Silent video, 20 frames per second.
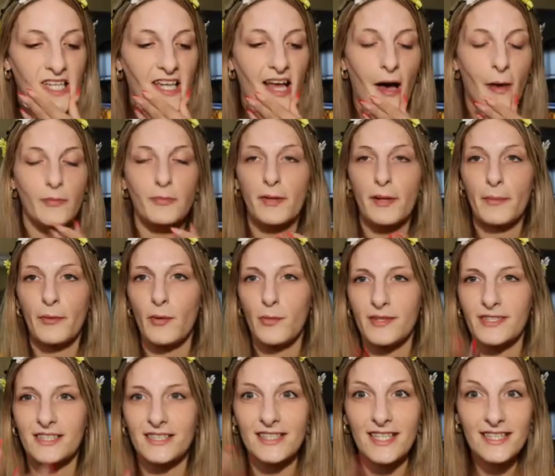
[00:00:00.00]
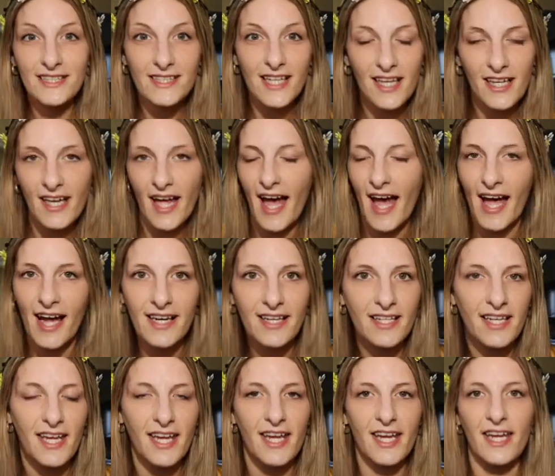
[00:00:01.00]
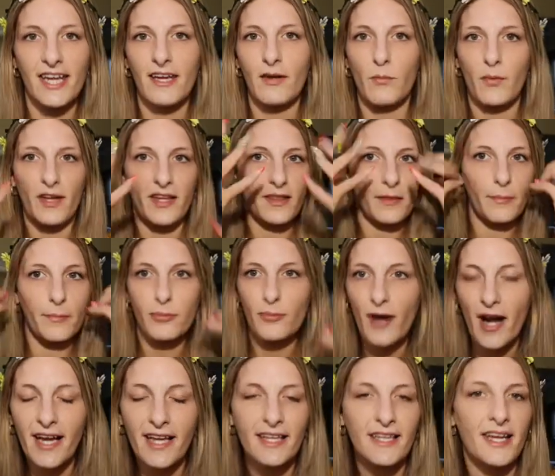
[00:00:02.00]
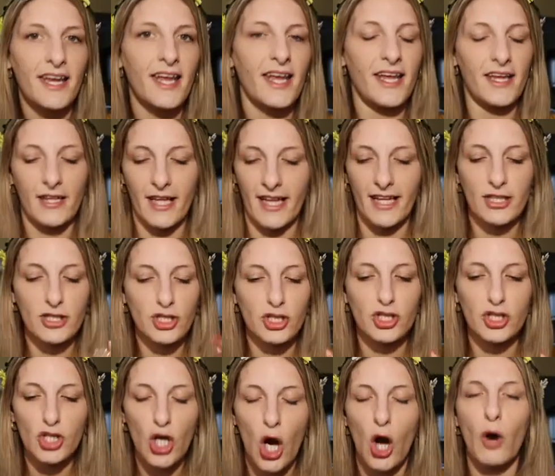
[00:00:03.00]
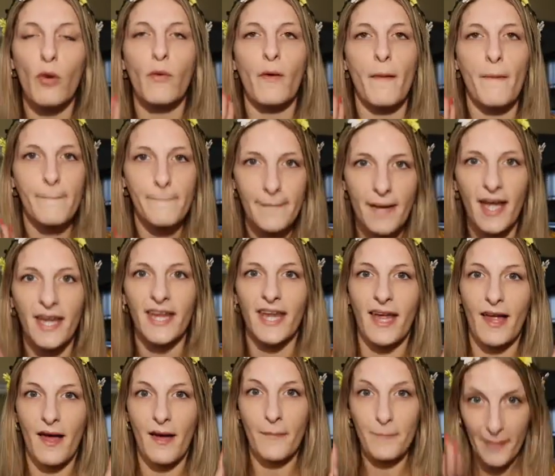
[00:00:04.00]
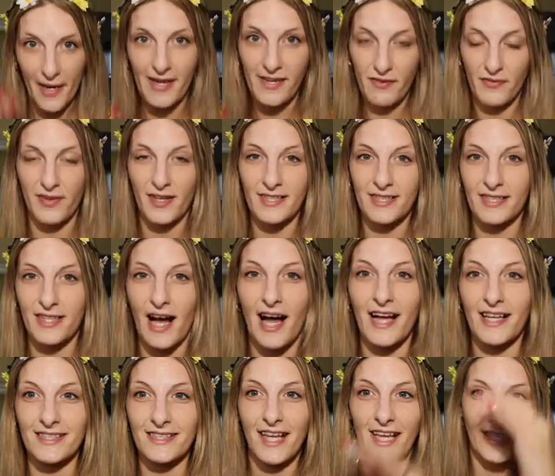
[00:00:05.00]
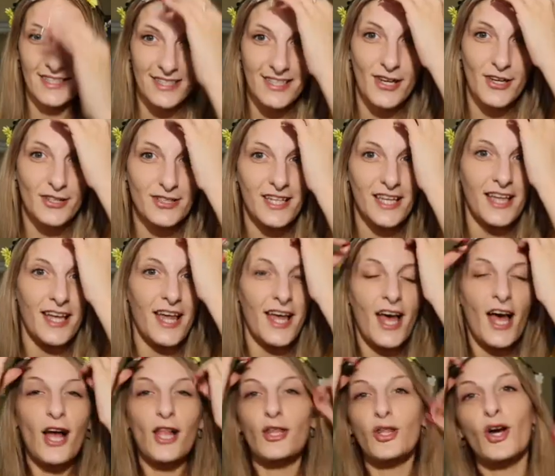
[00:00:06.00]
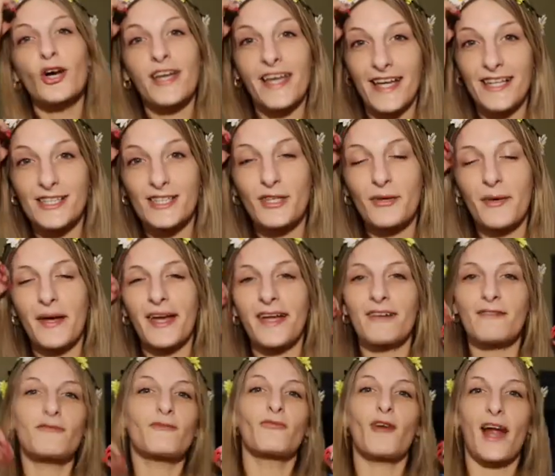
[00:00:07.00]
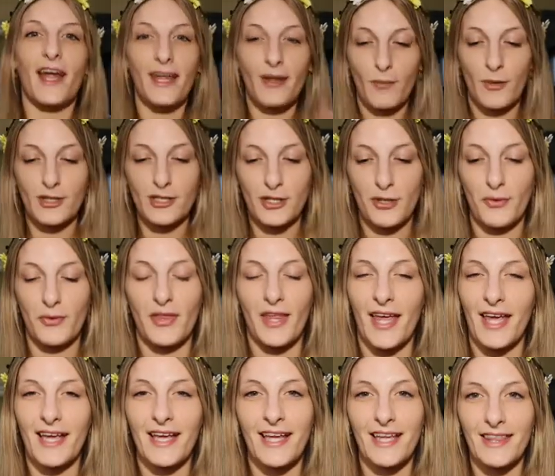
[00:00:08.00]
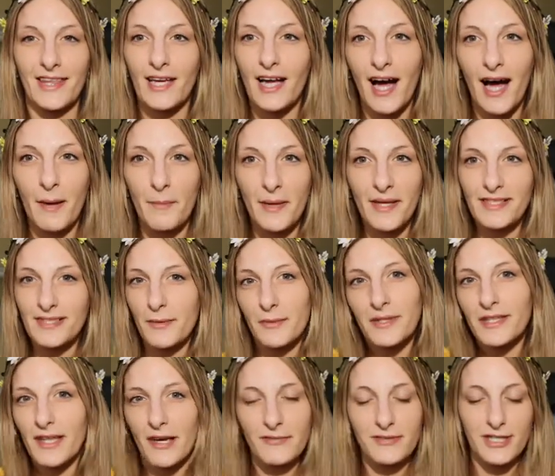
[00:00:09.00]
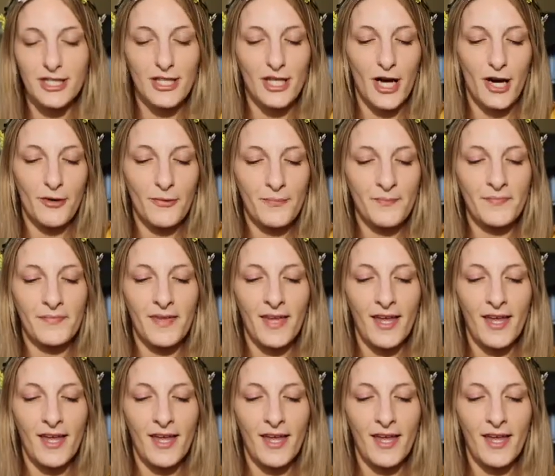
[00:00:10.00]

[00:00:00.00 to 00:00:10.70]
It helped people with cystic acne, with brightening, like so many benefits, guys. Like seriously, look into it and write what you think in the comments. I would love to know.